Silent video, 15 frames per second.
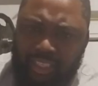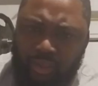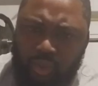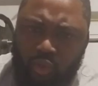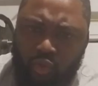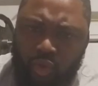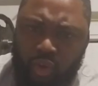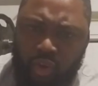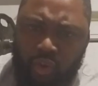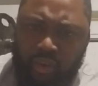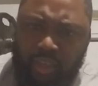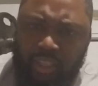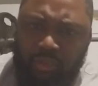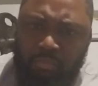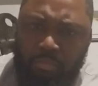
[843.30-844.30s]
you heard
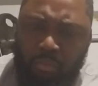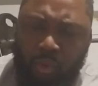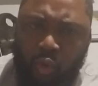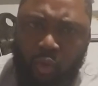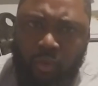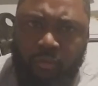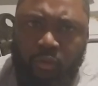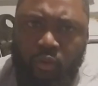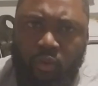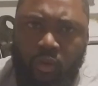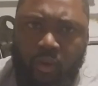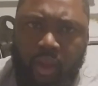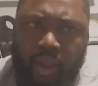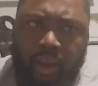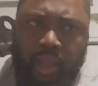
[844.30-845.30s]
this mournful
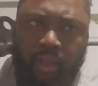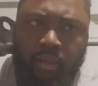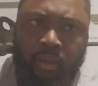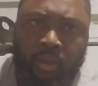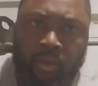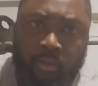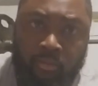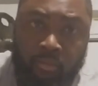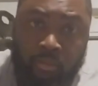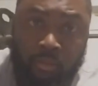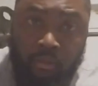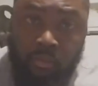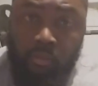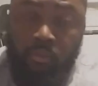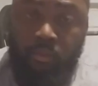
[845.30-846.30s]
cry, like,
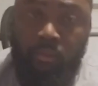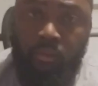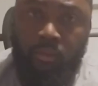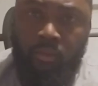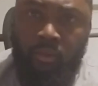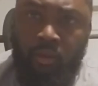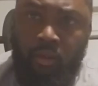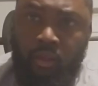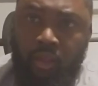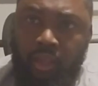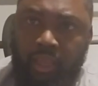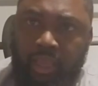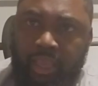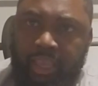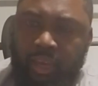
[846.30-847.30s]
and
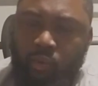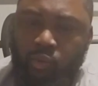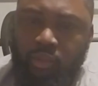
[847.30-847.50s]
it was,